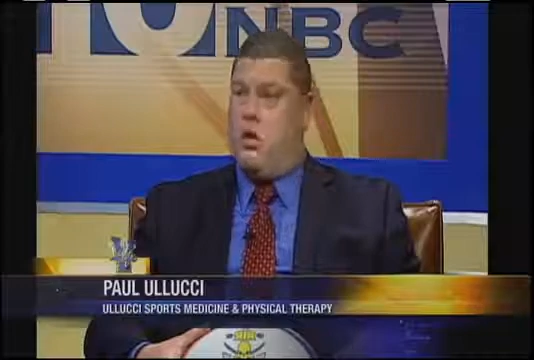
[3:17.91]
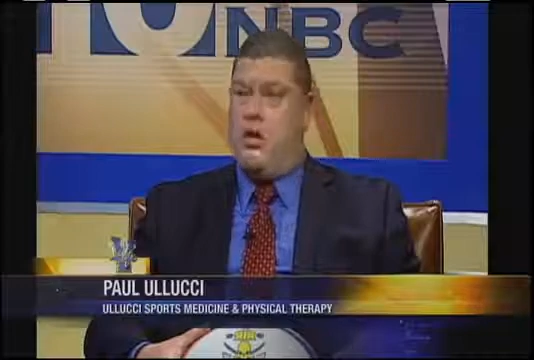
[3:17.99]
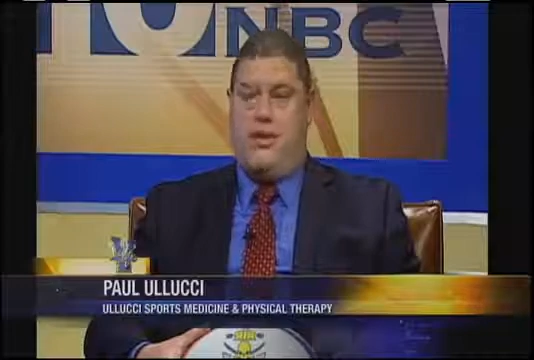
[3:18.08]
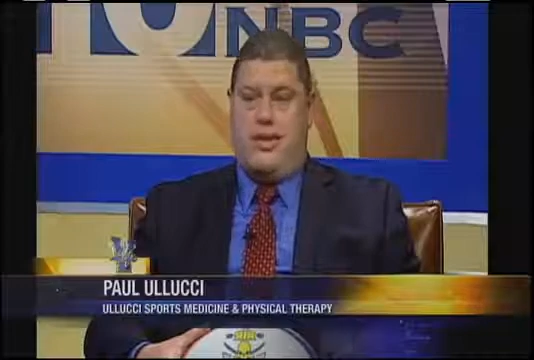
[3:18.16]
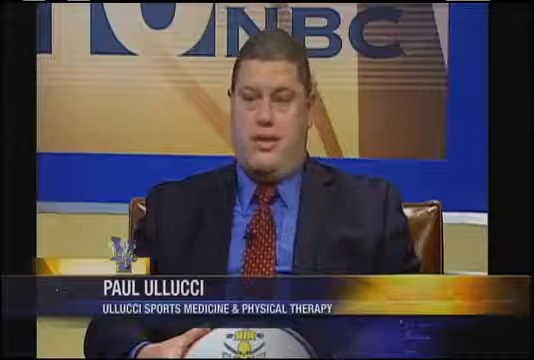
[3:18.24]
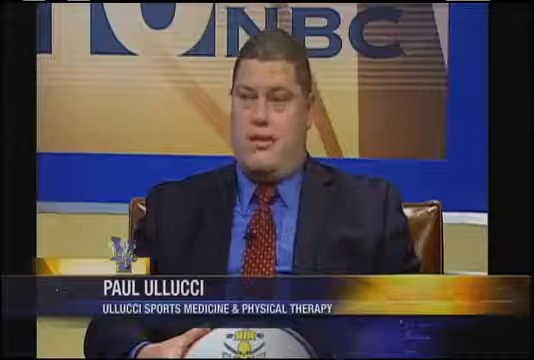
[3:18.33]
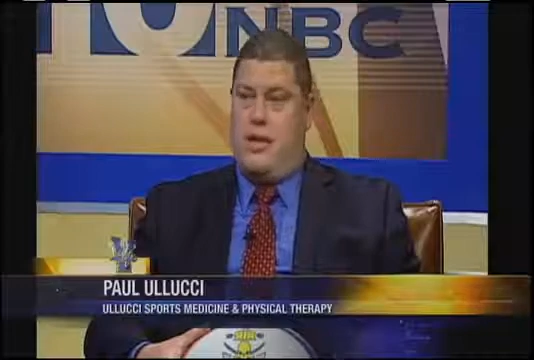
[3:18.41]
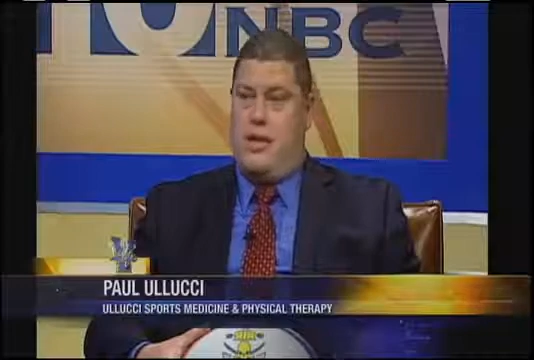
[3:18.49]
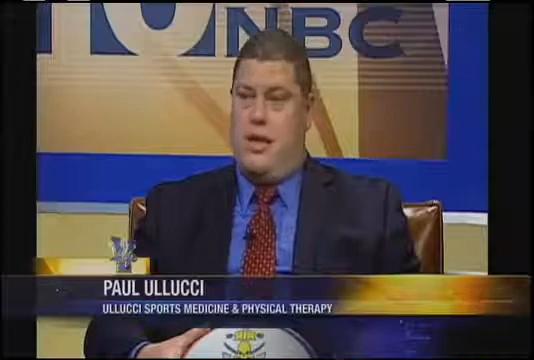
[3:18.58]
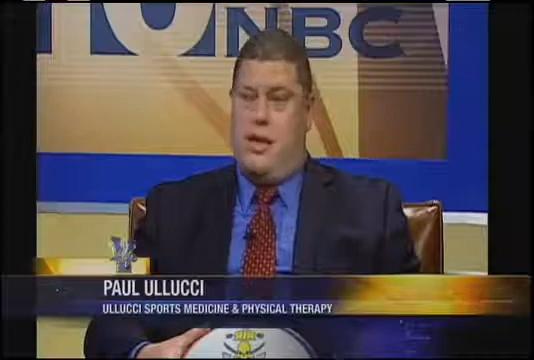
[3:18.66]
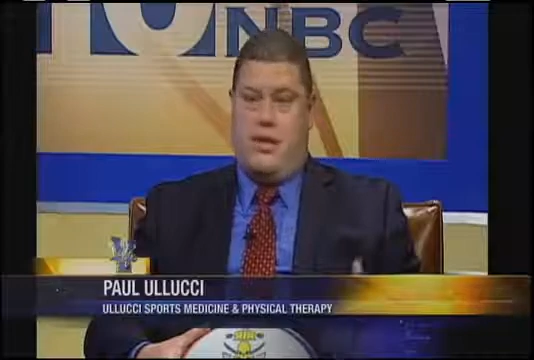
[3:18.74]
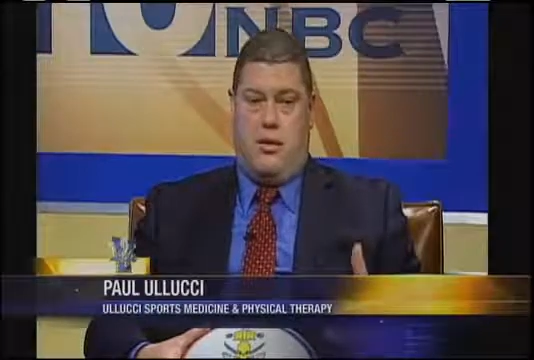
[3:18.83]
and things like
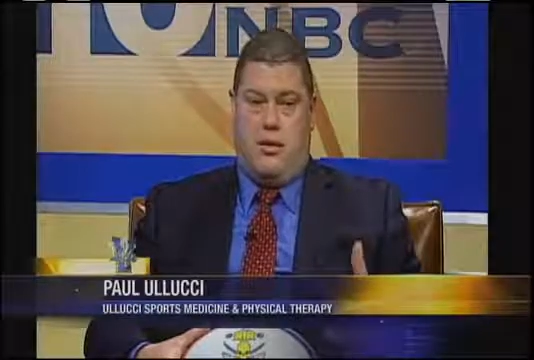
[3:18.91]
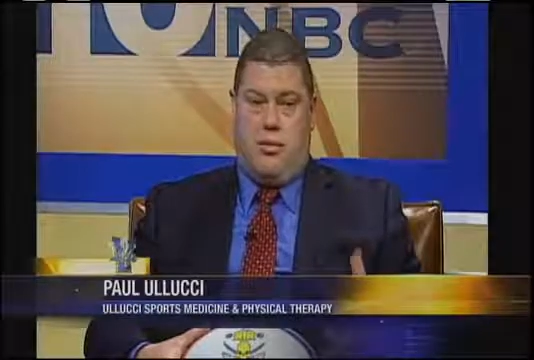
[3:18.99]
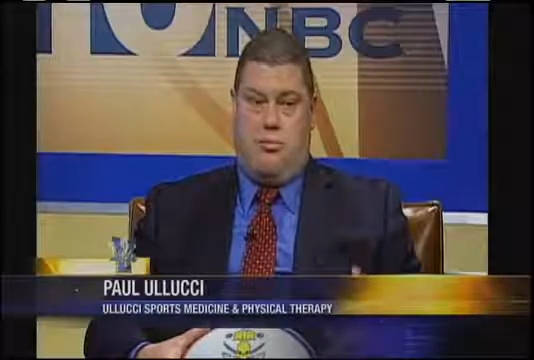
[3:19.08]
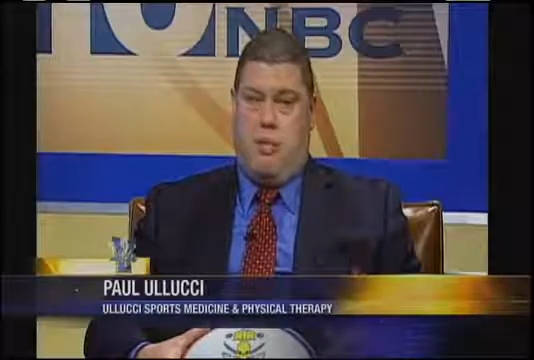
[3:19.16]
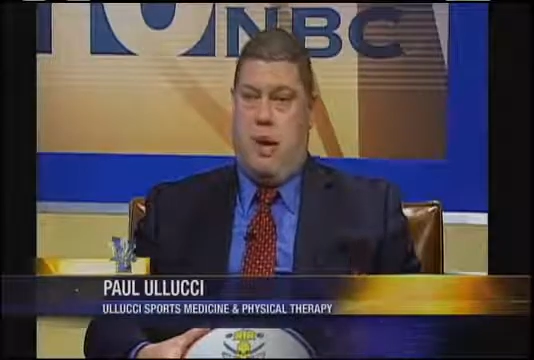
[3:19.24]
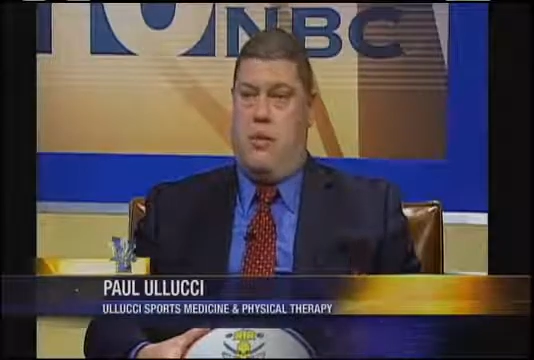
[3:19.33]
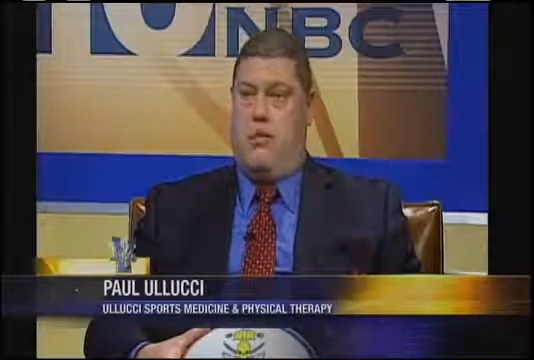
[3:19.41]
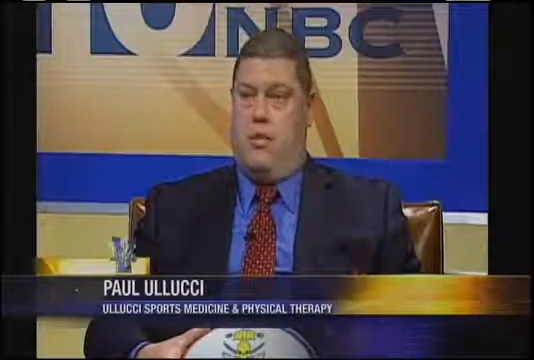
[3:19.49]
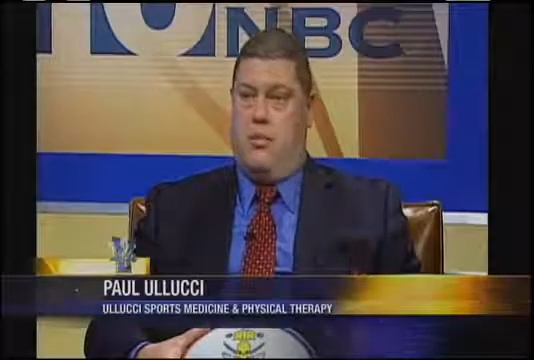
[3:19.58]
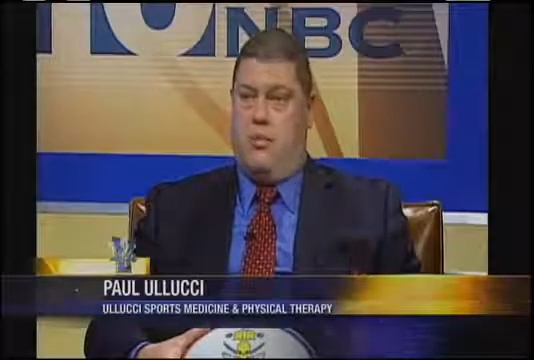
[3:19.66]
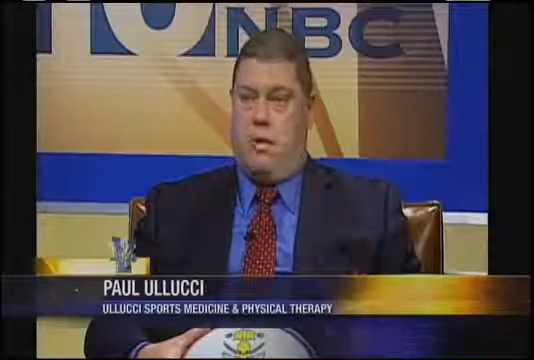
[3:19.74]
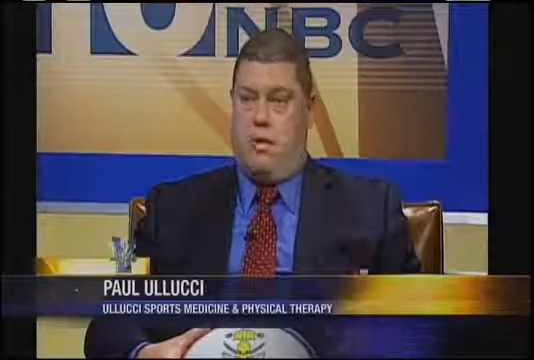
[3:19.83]
that that'll better
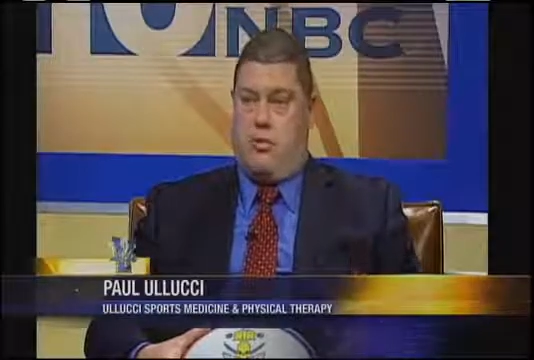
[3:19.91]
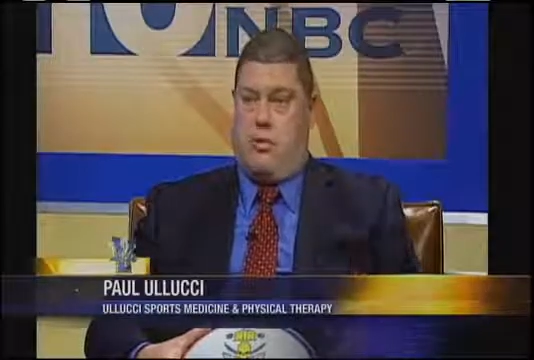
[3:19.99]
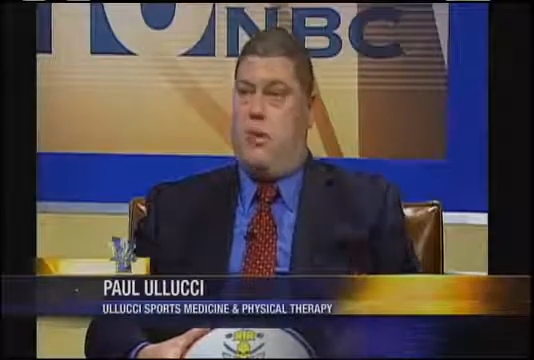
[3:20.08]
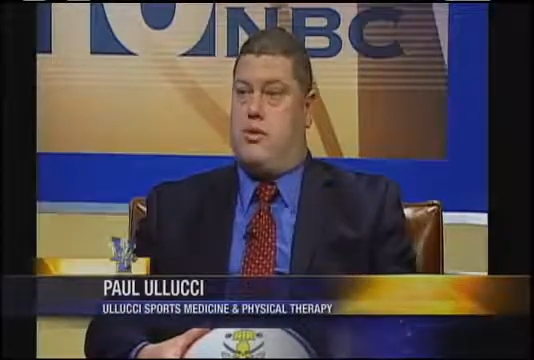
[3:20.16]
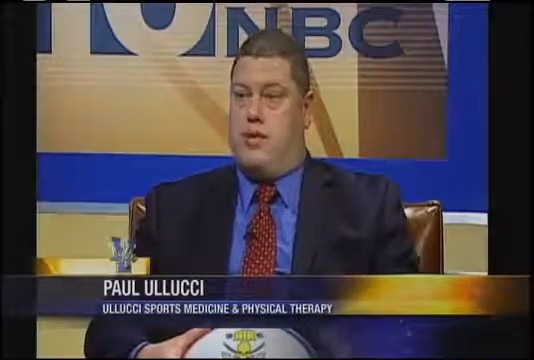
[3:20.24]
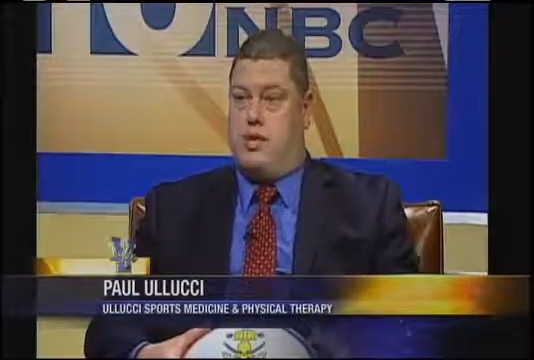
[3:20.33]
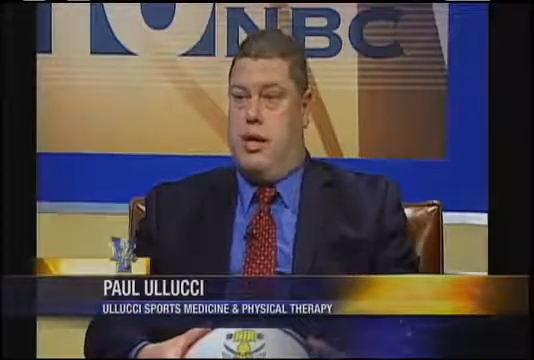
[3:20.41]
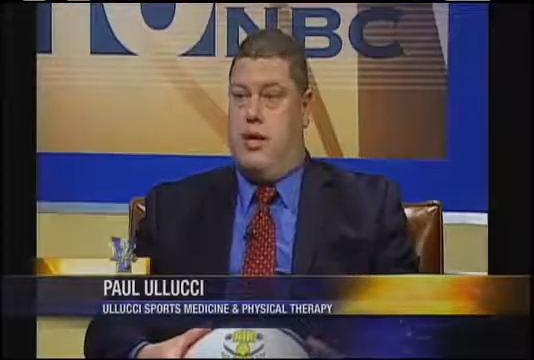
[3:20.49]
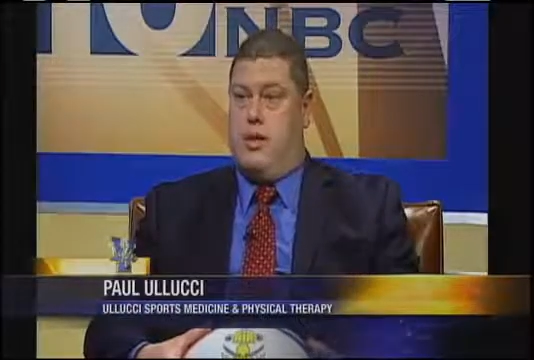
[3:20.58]
them throughout society.